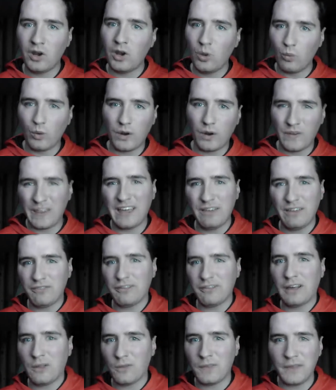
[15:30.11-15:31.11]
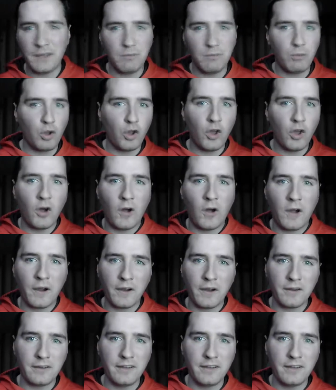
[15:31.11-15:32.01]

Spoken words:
where they felt they belonged.